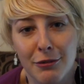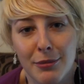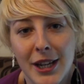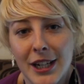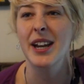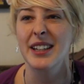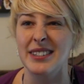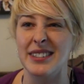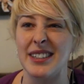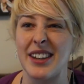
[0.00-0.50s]
for me,
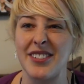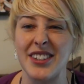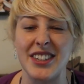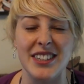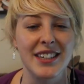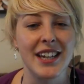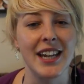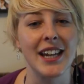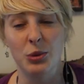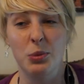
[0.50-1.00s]

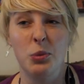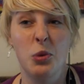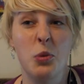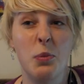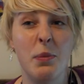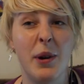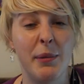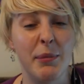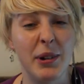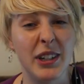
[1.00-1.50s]
17, all
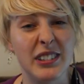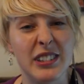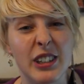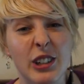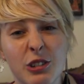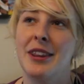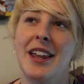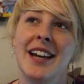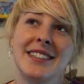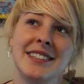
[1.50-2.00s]
by
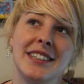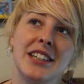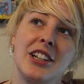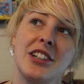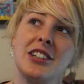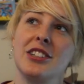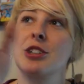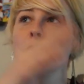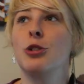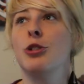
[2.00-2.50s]
myself. That's
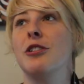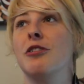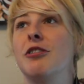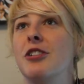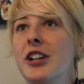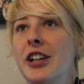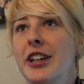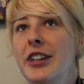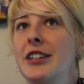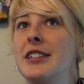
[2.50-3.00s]
another story for
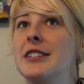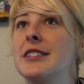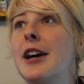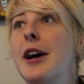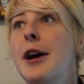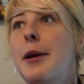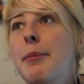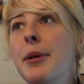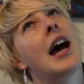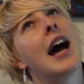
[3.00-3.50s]
another
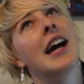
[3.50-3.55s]
time.